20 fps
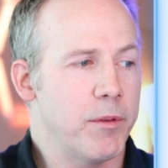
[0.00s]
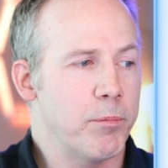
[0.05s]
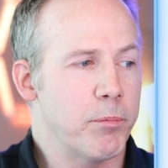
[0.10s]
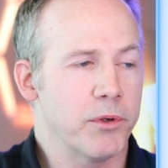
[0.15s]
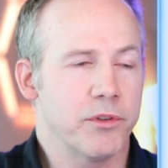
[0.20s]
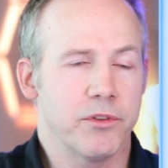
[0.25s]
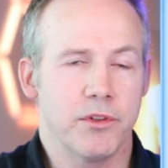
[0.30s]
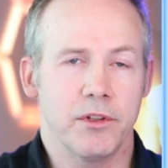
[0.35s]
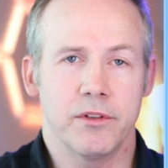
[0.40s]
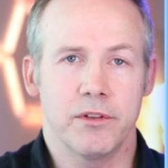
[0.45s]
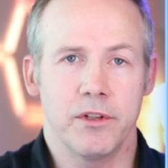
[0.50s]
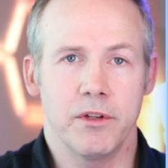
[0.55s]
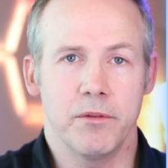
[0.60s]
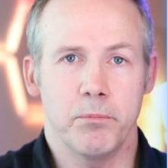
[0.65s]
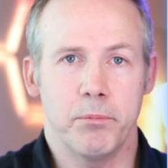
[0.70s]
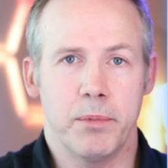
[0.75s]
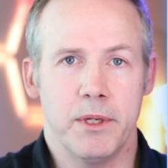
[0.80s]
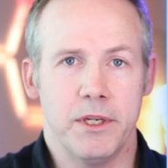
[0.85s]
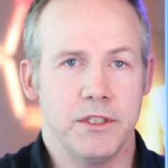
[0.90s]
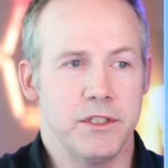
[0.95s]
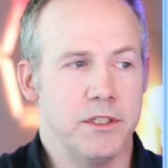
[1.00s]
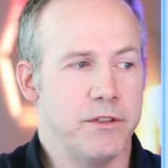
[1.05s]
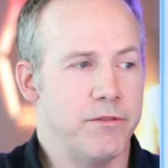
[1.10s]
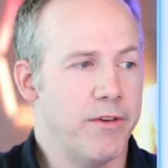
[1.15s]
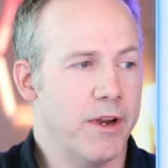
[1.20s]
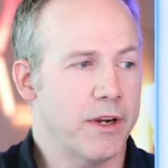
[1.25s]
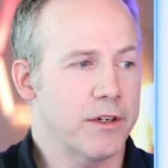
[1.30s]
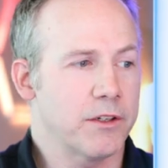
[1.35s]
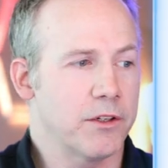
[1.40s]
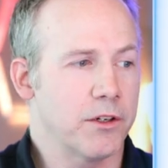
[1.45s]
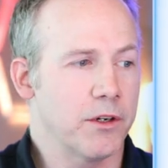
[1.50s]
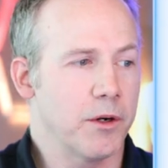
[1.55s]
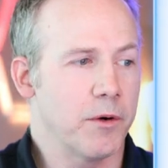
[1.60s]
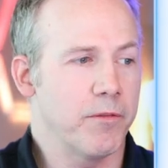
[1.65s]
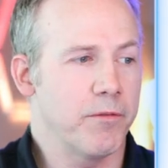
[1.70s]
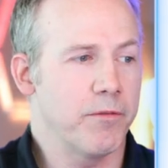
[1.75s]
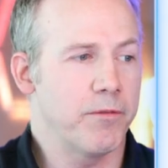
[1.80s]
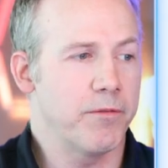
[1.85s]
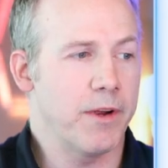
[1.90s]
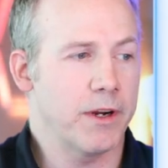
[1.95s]
persistent
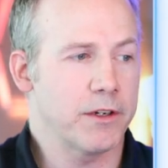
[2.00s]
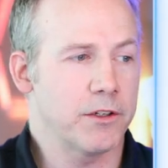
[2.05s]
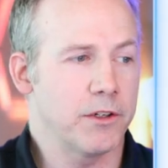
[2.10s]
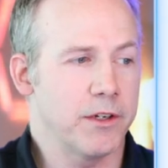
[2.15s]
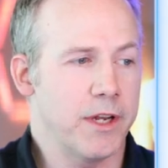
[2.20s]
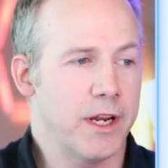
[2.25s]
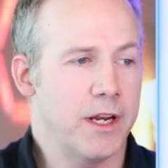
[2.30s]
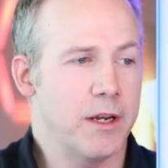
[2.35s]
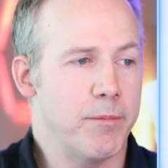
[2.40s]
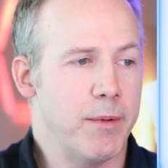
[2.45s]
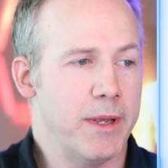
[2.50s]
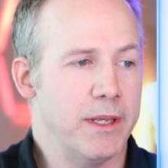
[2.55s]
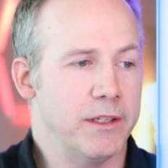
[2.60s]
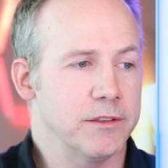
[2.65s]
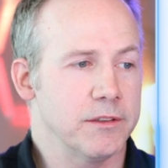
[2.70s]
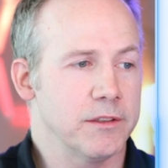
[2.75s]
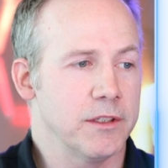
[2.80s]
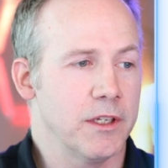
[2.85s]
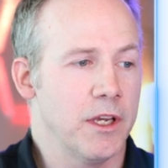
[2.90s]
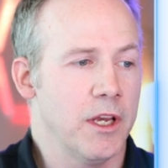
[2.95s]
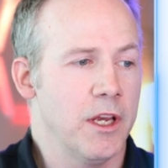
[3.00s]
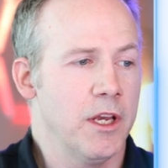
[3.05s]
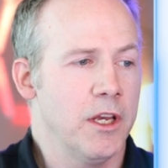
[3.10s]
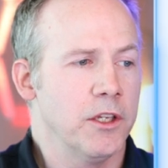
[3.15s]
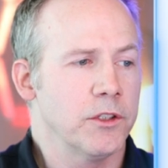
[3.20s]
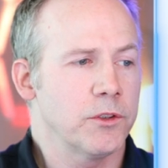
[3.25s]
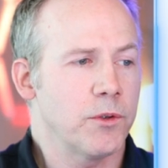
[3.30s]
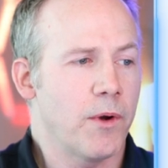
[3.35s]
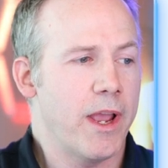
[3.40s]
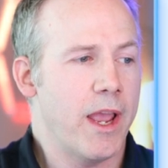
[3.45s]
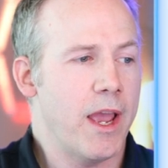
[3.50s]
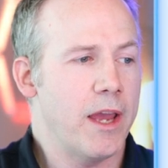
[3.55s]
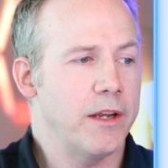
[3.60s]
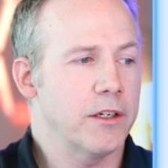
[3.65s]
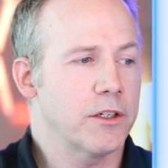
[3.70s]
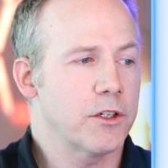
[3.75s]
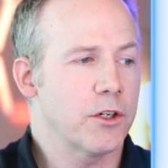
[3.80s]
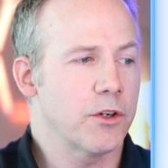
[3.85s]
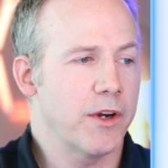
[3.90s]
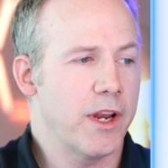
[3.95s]
pgVector vector database. So I had
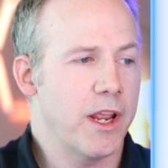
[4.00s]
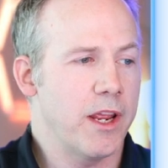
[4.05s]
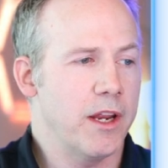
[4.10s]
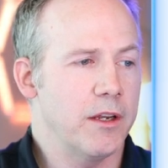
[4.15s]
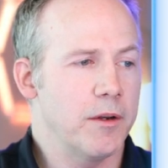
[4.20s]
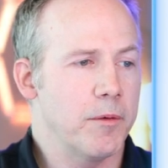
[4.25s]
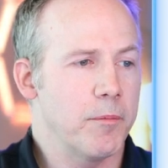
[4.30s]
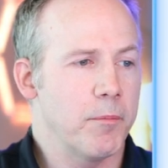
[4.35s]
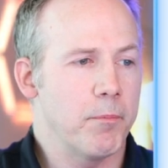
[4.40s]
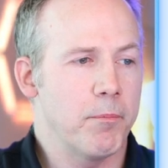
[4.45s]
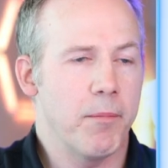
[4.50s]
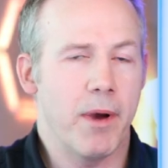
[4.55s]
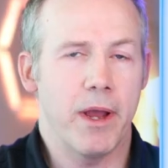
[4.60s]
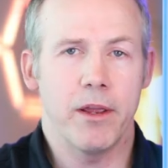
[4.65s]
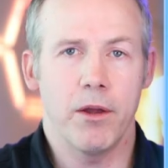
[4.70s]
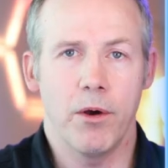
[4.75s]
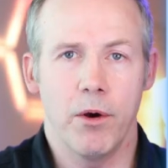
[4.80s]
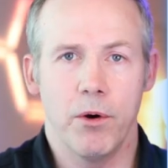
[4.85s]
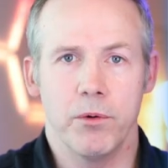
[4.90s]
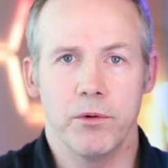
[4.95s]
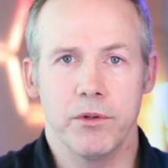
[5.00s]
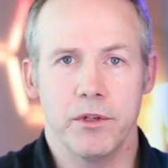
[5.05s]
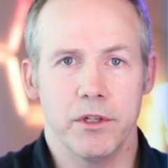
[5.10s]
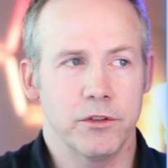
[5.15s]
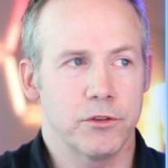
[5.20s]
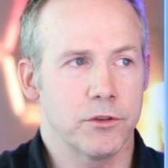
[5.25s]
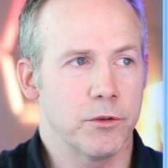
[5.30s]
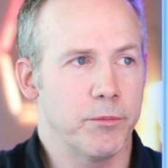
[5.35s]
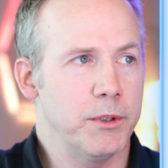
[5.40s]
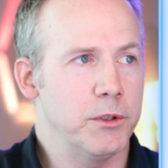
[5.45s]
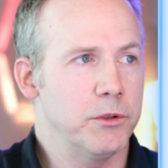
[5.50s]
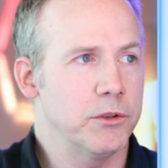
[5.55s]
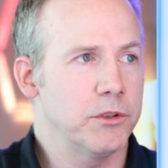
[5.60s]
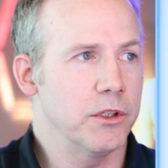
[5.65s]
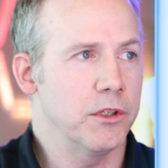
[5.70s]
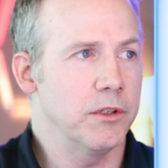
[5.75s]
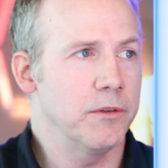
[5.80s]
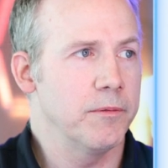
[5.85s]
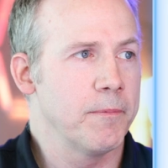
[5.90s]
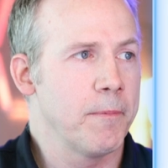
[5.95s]
to create my own
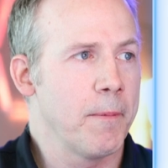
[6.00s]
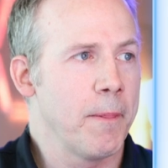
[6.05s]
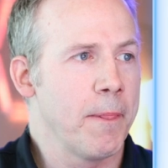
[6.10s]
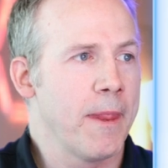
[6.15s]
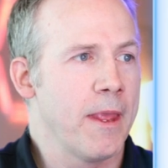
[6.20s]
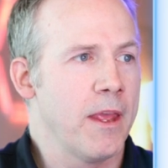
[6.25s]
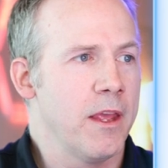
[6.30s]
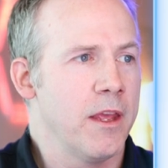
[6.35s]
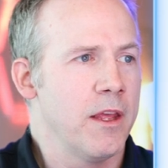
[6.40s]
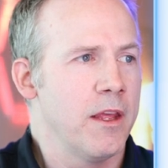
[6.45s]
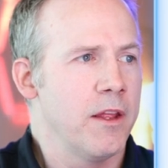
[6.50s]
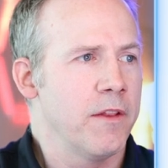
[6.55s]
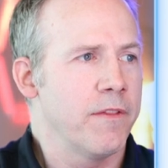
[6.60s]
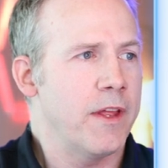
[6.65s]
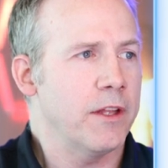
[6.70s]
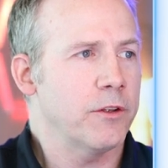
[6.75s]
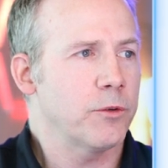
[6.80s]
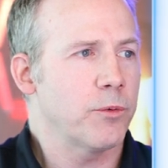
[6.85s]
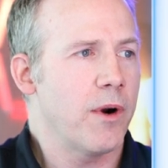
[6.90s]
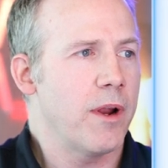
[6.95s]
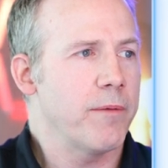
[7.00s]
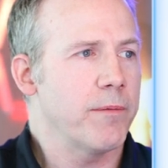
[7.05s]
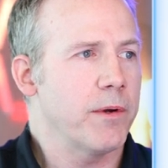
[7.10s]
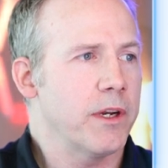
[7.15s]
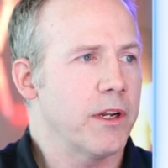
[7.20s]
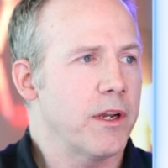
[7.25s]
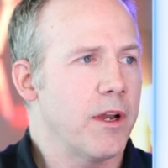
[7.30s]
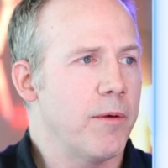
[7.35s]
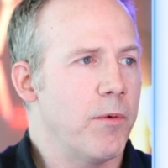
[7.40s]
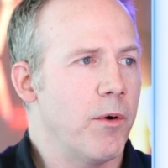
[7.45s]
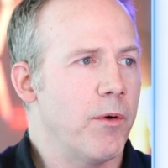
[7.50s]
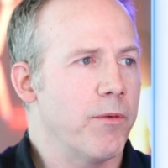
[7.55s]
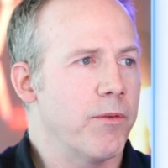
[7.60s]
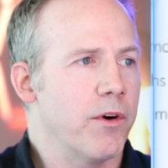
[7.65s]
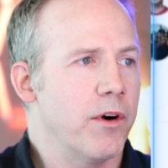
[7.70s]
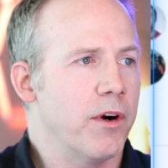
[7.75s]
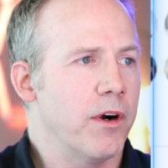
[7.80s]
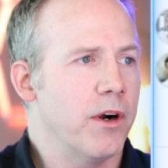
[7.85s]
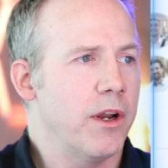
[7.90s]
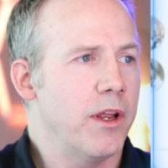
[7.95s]
distribution. That's where I'm going to come
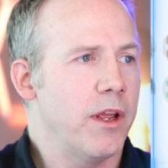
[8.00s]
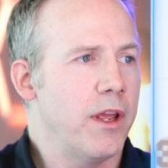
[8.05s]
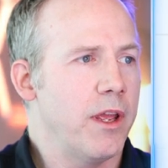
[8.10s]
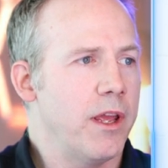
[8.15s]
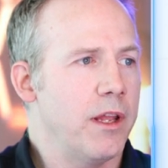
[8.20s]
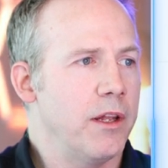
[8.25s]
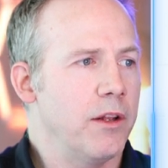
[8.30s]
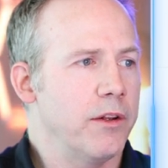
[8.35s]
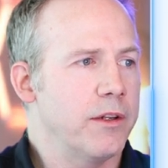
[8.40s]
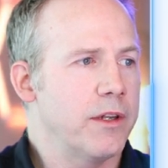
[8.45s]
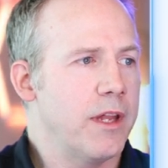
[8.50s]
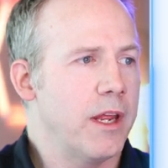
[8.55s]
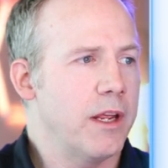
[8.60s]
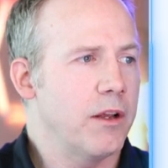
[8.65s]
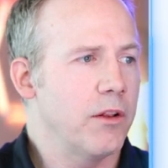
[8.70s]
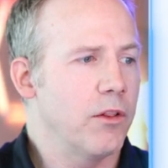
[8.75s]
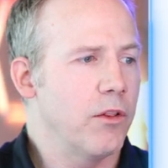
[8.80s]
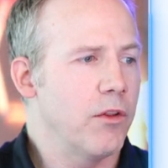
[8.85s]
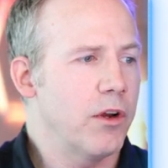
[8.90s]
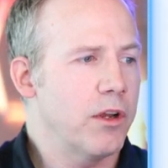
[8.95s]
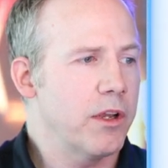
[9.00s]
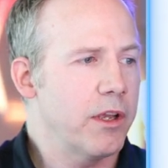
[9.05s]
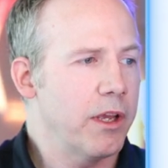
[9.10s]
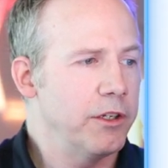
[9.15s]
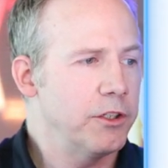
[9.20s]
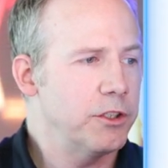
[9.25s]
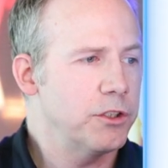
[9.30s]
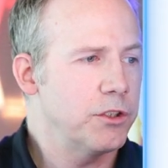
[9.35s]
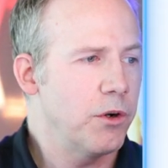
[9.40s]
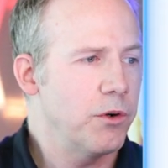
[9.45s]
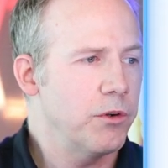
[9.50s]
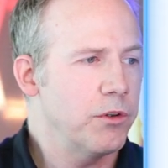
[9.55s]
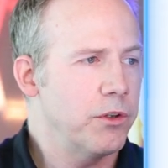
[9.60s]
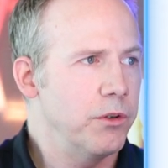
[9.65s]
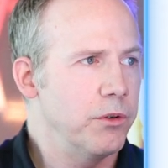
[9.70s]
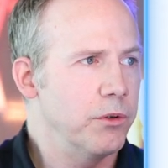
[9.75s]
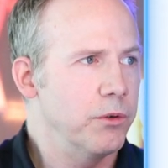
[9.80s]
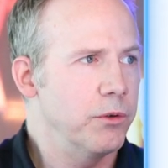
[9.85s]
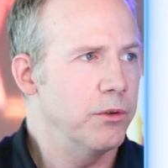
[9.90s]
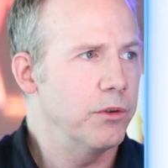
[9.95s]
over and take a look and show
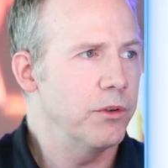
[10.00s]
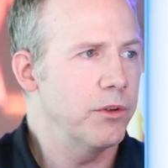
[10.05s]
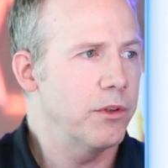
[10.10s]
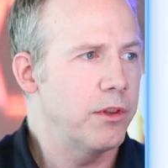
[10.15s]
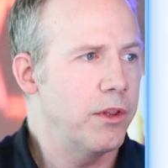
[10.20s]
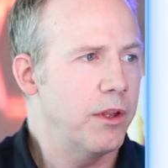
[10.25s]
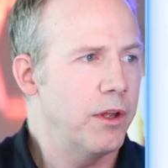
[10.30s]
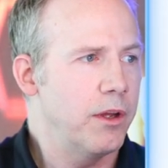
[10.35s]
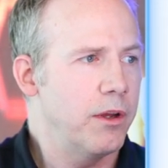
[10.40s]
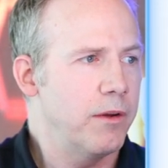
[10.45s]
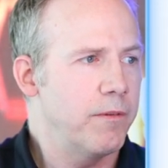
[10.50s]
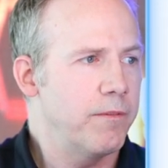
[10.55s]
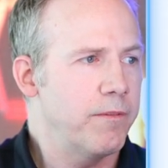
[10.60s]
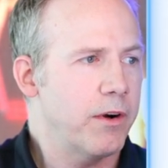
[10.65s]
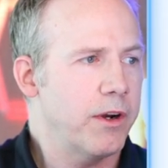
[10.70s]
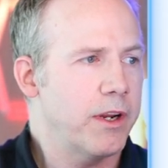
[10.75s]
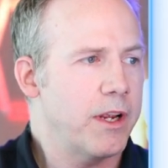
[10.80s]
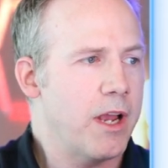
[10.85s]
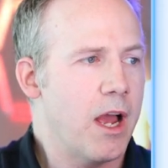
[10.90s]
you the very